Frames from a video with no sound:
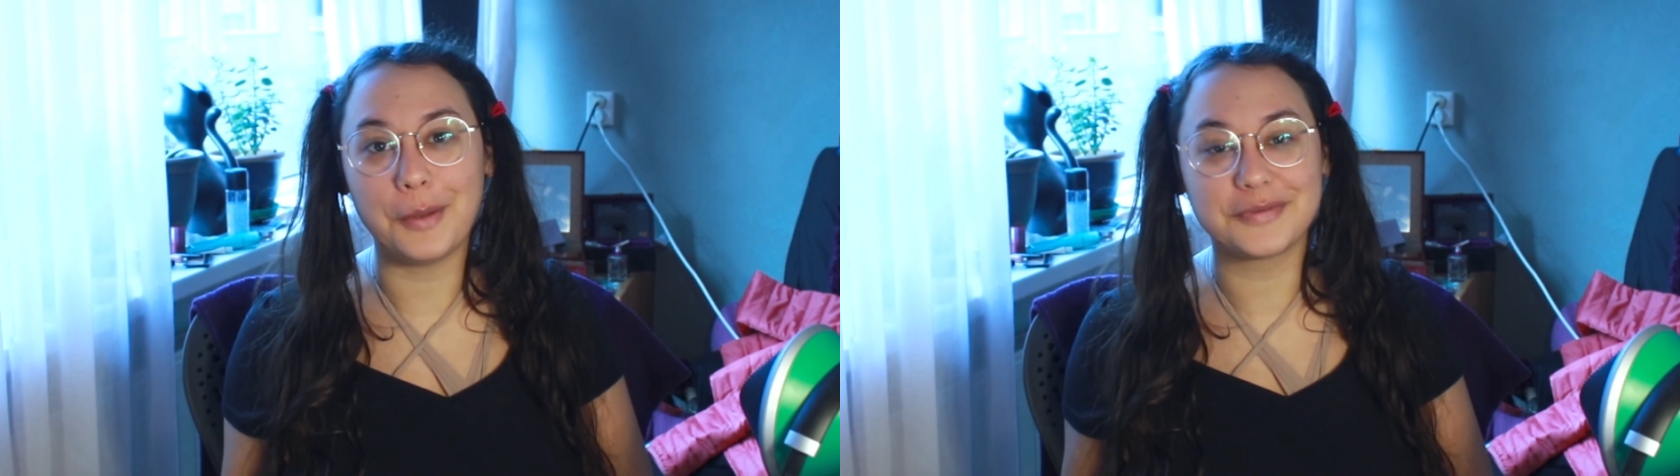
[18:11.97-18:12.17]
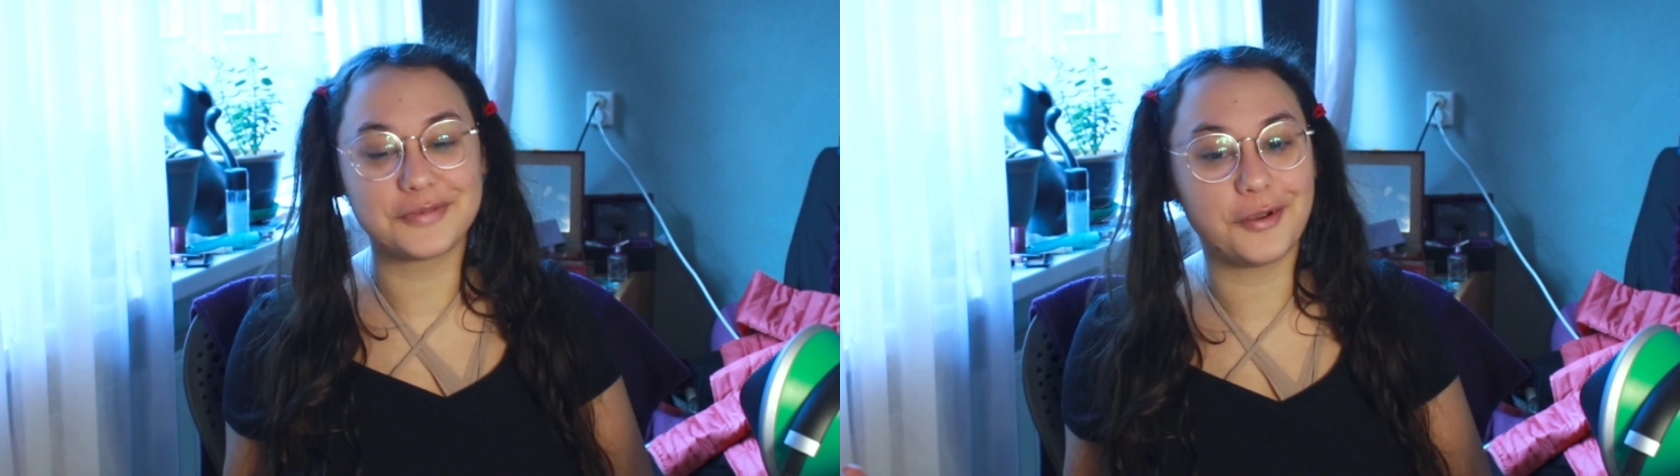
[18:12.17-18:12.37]

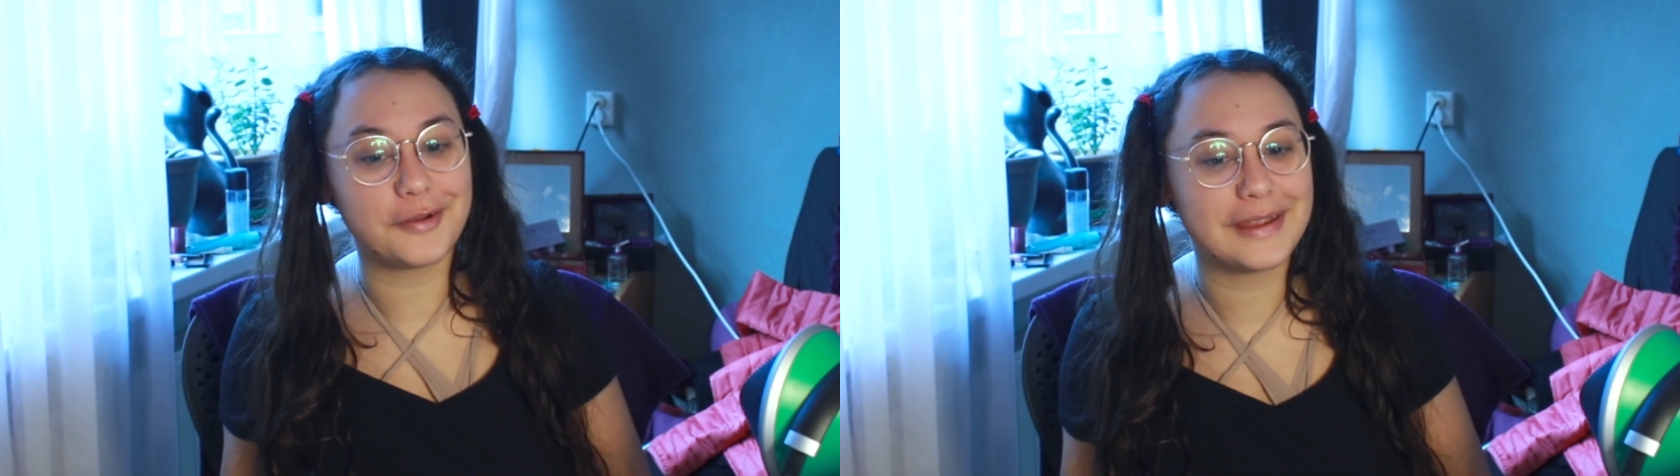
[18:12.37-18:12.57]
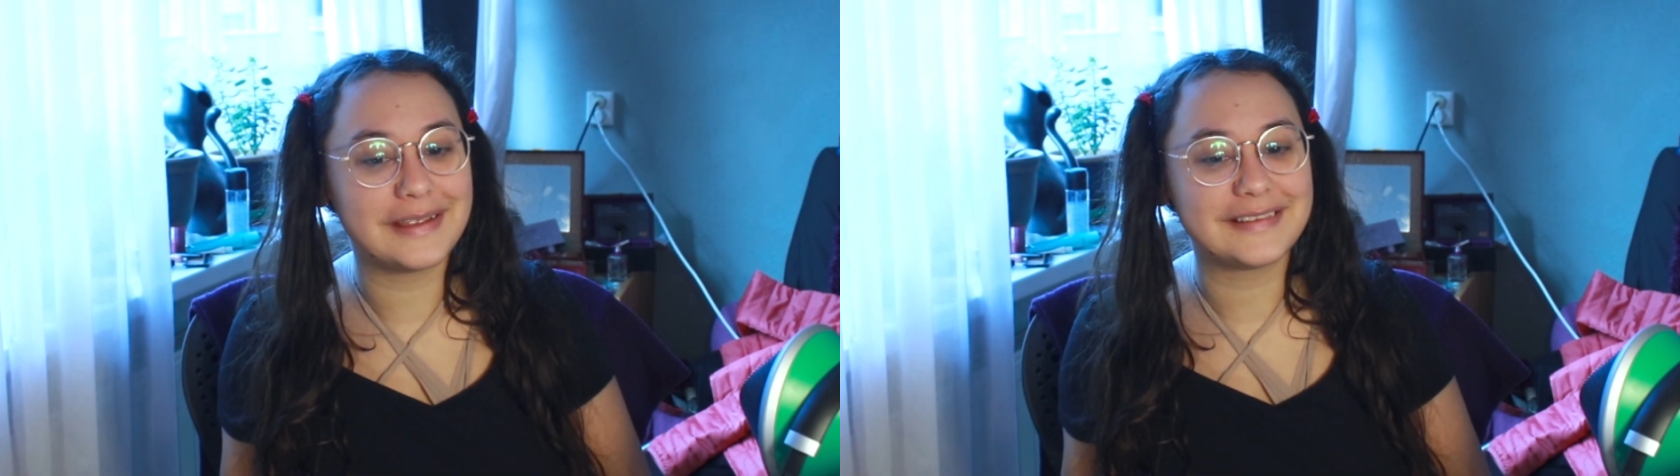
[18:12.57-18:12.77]
I'm
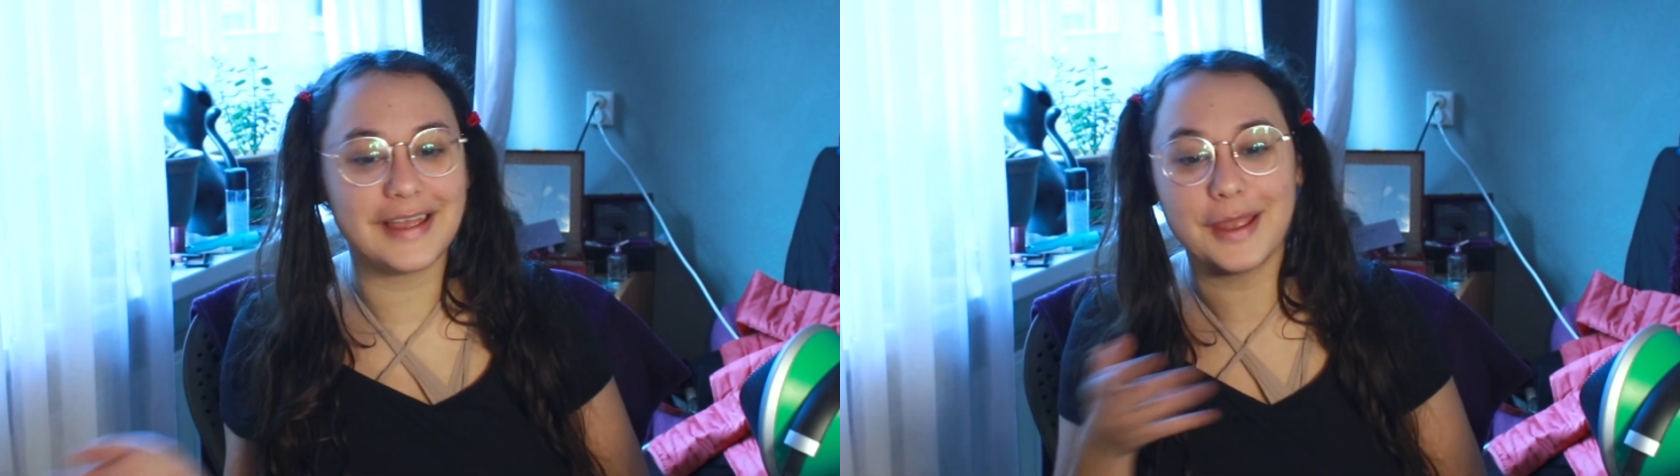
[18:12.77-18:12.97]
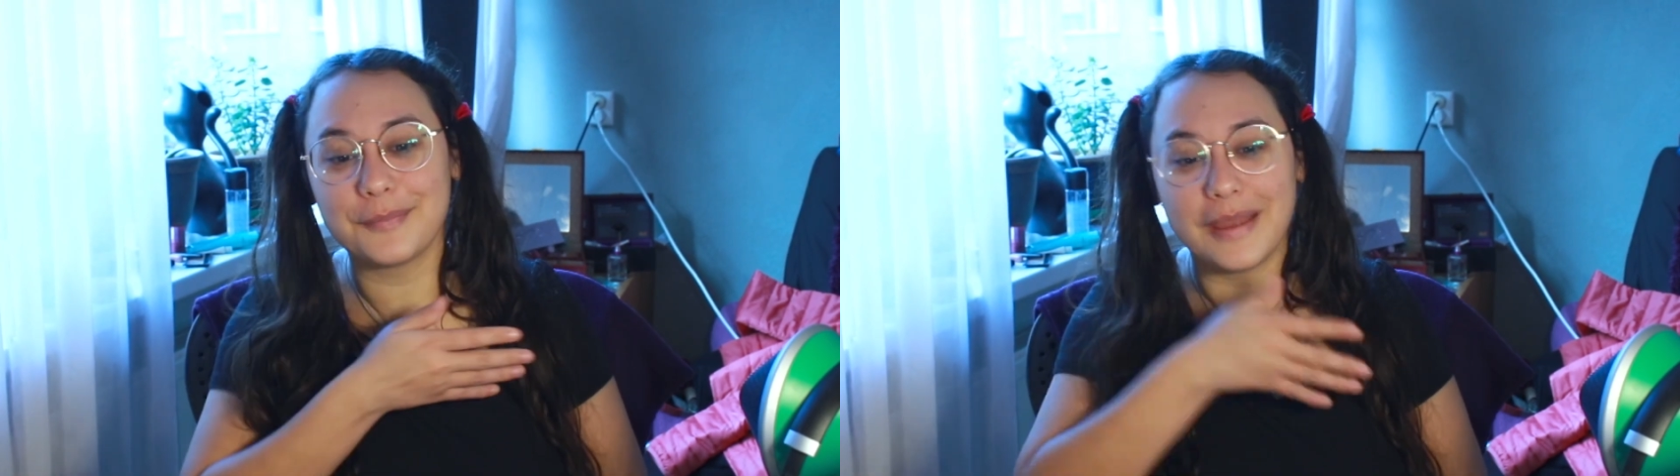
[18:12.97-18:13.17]
sorry,
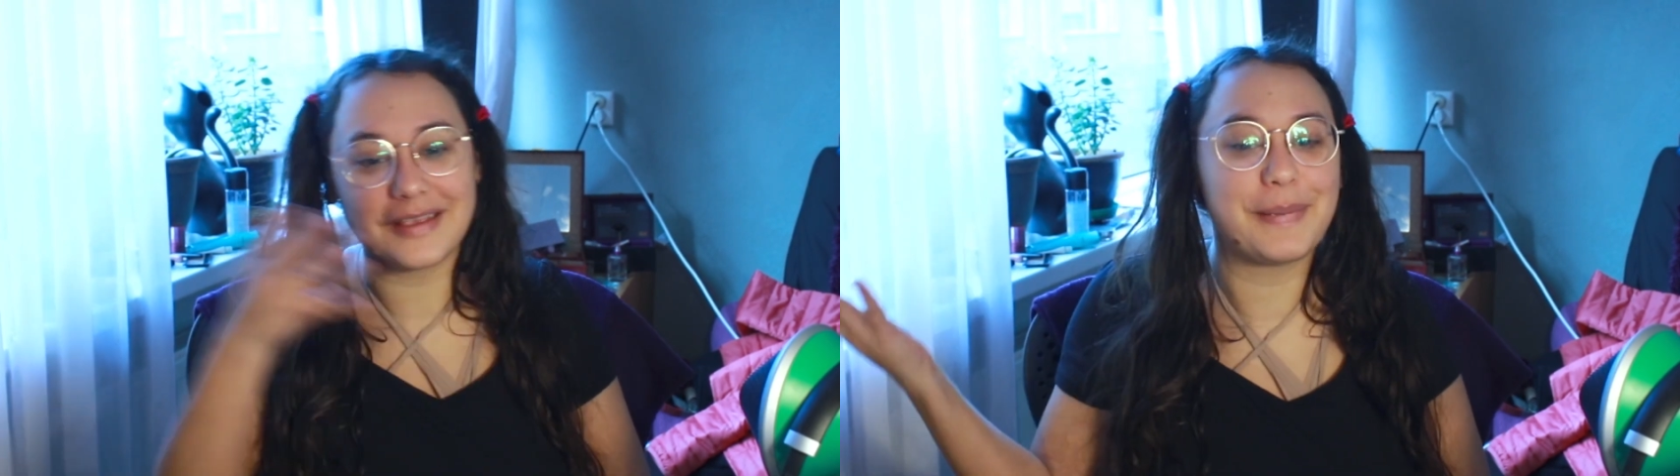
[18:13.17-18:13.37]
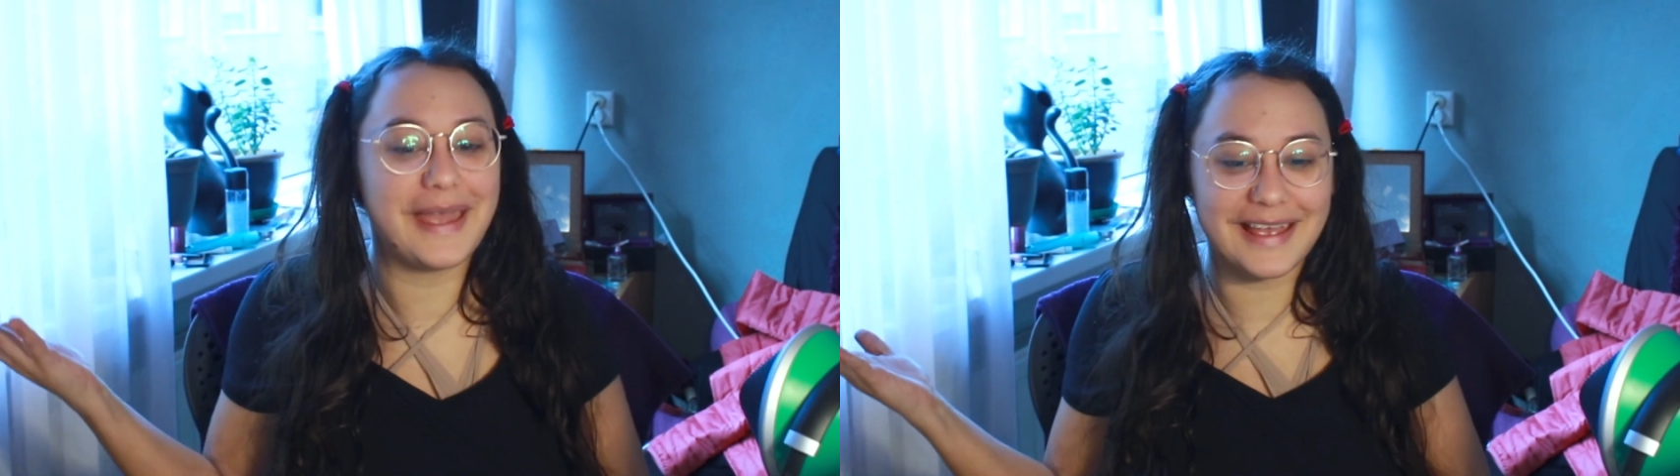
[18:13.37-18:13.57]
time
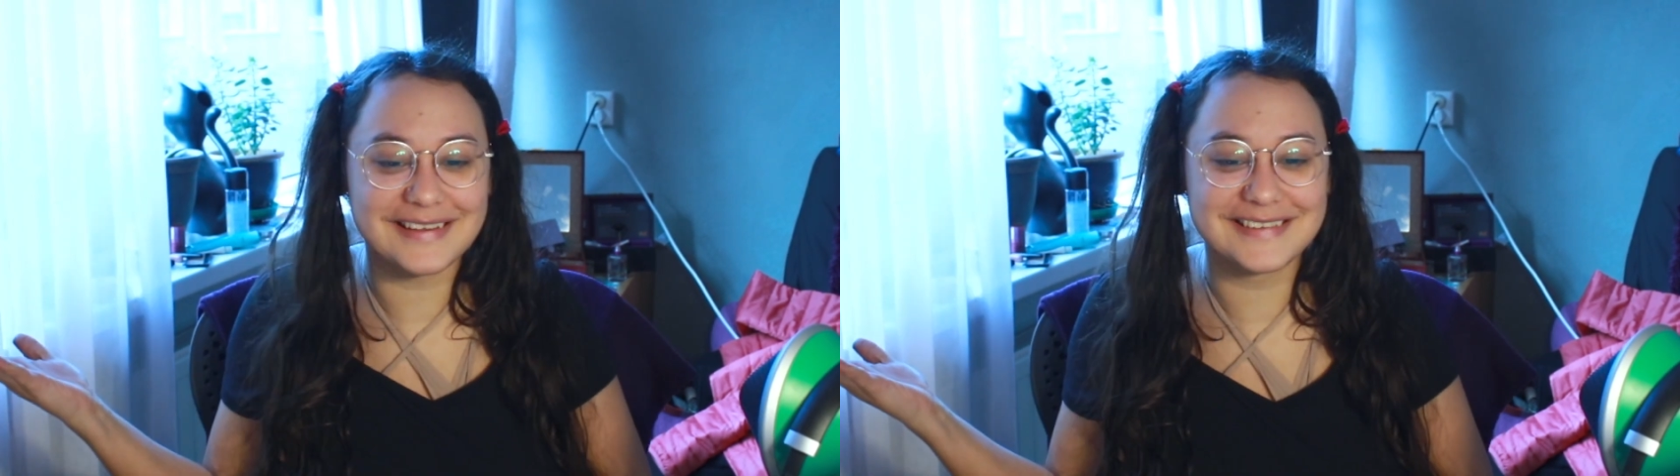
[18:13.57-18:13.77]
has passed.